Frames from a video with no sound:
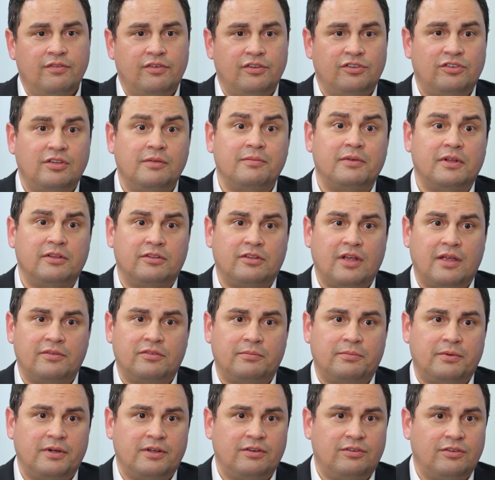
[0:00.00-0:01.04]
similar types
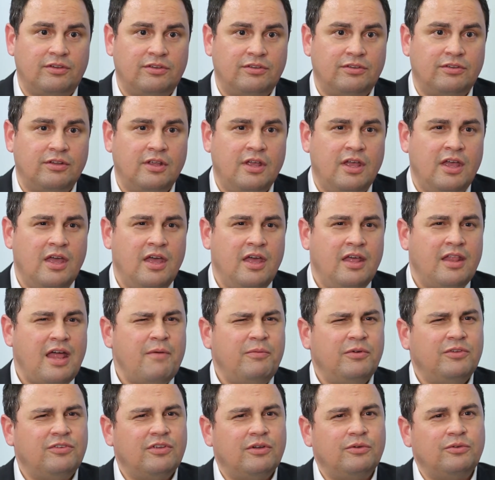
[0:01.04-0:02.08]
of breaches.
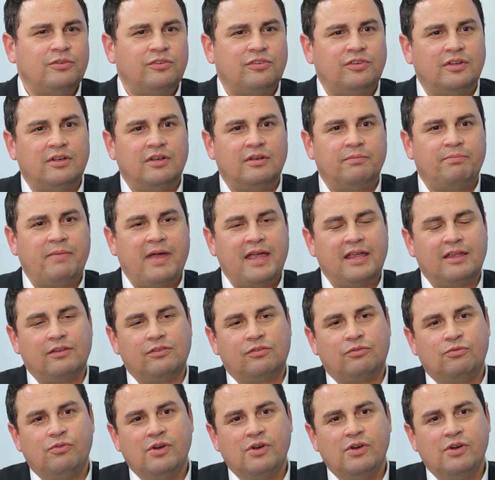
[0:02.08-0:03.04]
That results in banks